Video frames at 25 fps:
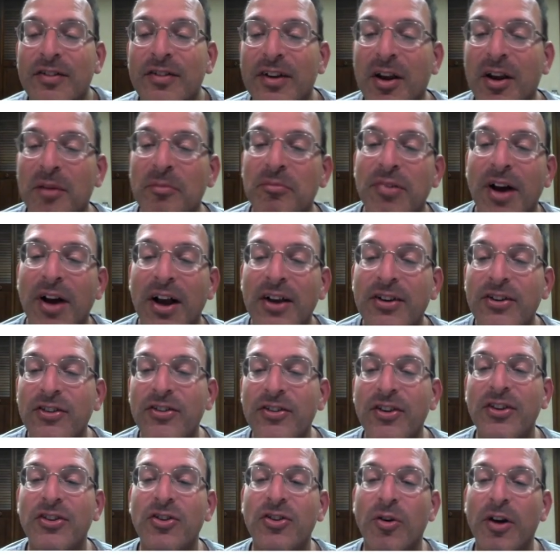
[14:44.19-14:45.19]
It compresses
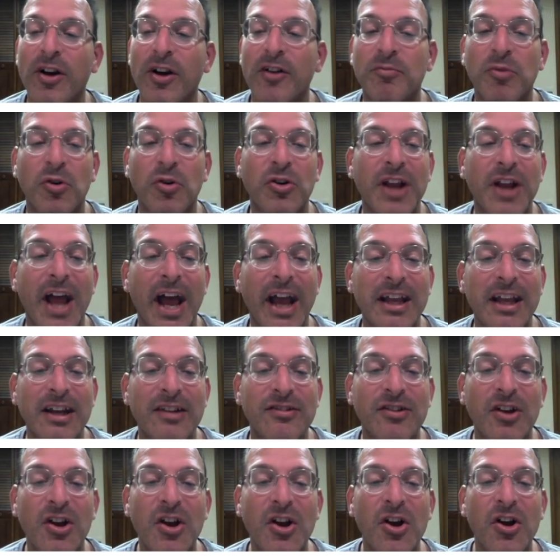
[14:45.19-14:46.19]
the story of a protagonist